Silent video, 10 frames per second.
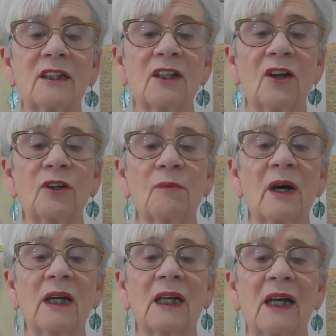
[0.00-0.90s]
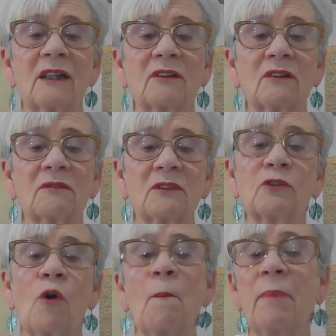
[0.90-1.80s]
you might get
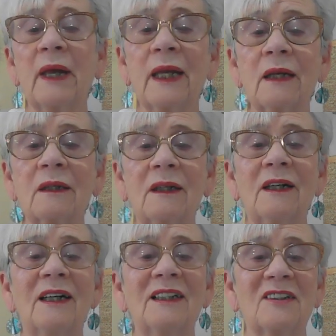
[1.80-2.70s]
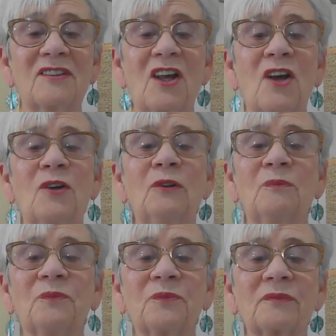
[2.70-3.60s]
grumpy. So
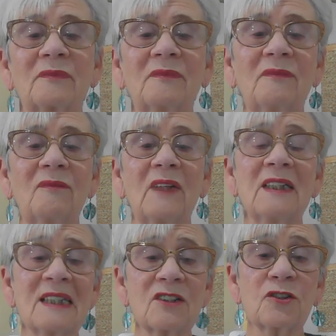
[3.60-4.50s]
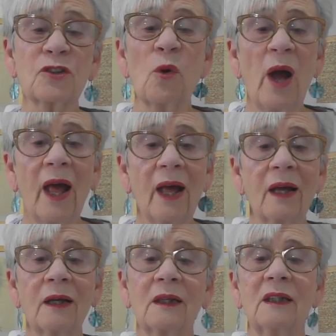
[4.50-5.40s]
it is a square.
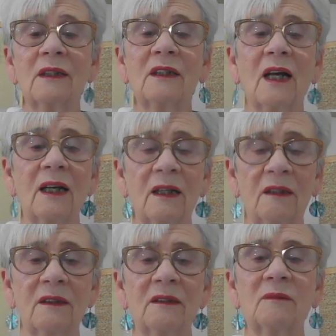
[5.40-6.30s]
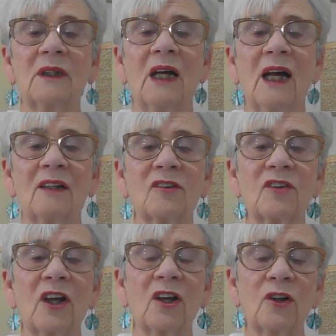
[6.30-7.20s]
And
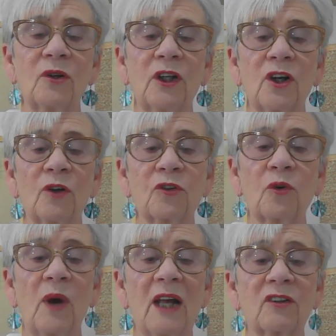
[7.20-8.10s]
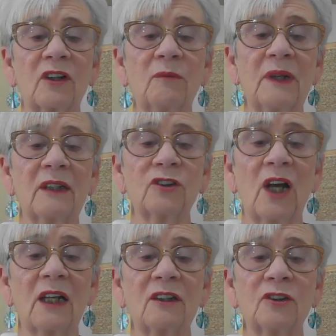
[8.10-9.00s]
so, squares can be a
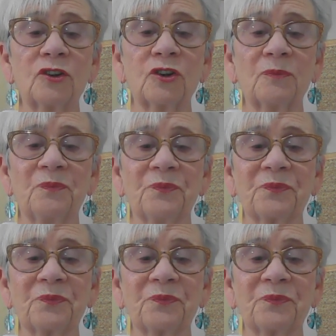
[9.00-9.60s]
challenge.